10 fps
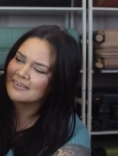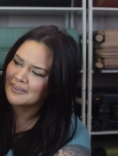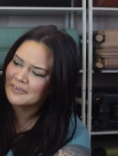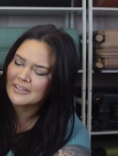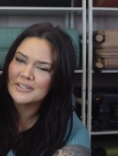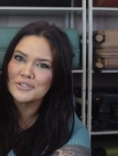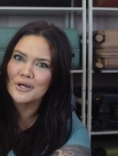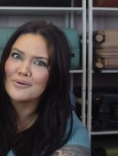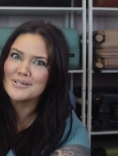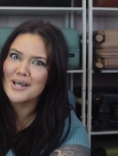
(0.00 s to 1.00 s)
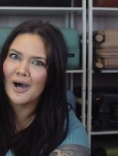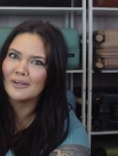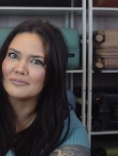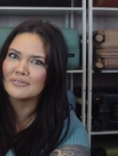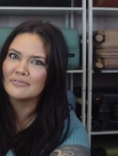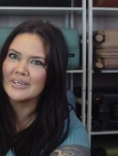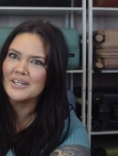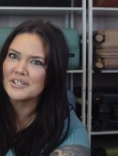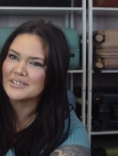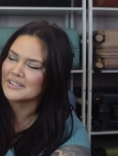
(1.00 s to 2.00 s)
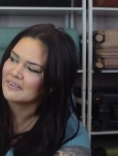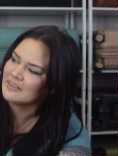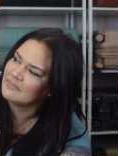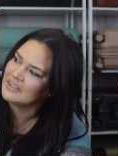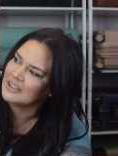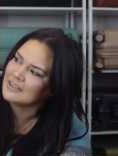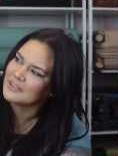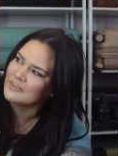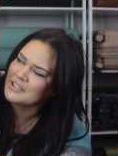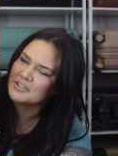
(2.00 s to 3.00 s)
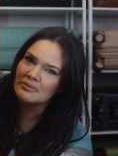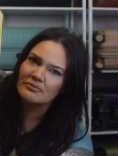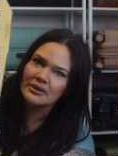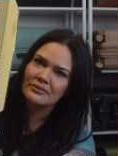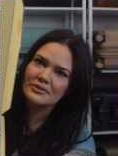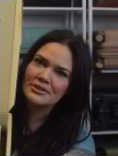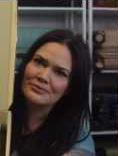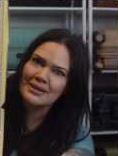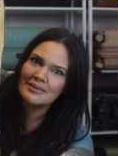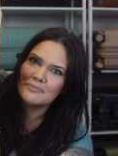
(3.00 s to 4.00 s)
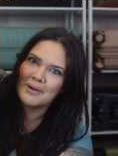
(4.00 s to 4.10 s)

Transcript: literally shows all of the features. I don't even need to do this review. Just read the